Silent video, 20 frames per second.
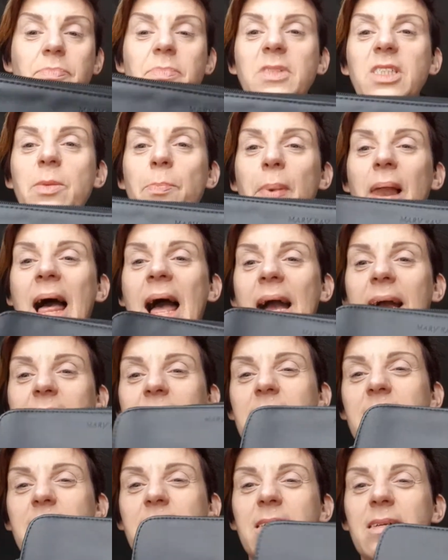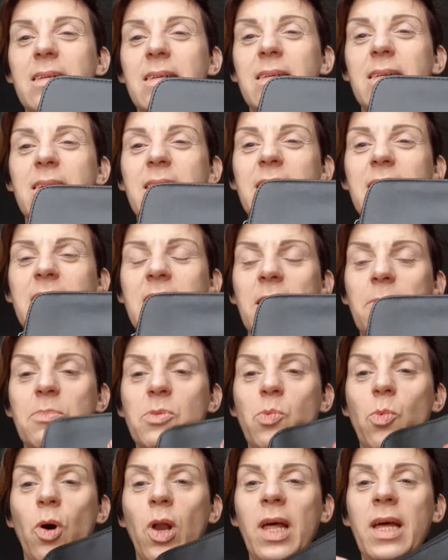It's a black
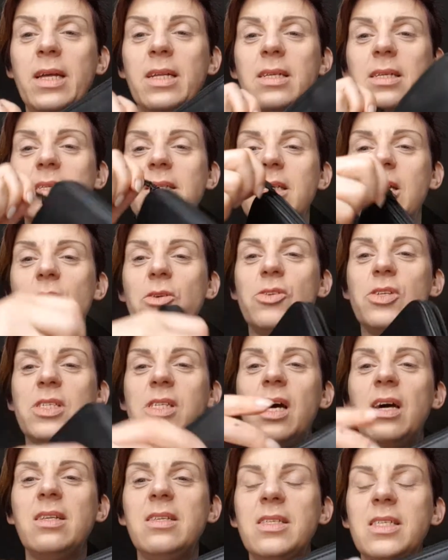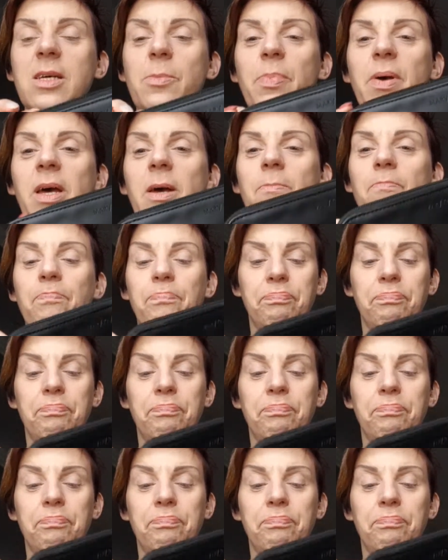zipped wallet, so you just unzip it,